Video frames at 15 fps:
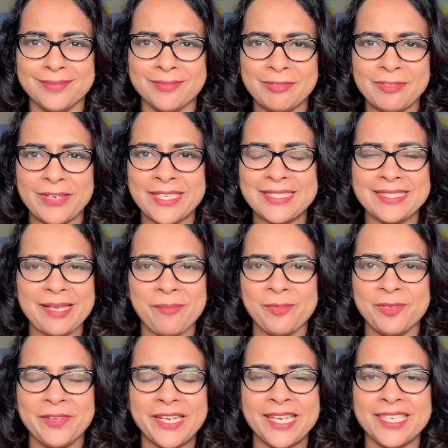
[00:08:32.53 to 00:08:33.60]
For example,
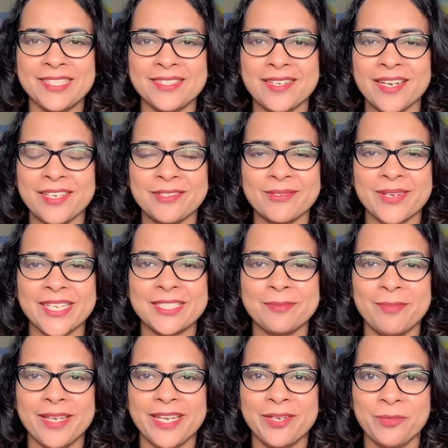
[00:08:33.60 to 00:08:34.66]
when I try to
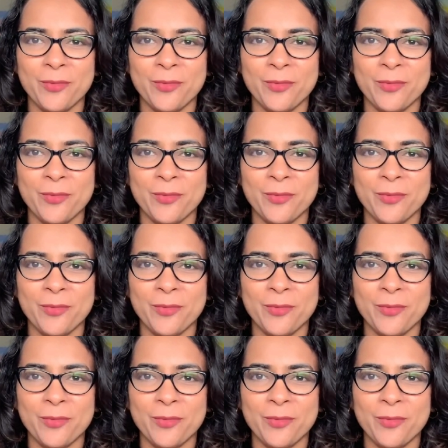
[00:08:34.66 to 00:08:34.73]
explain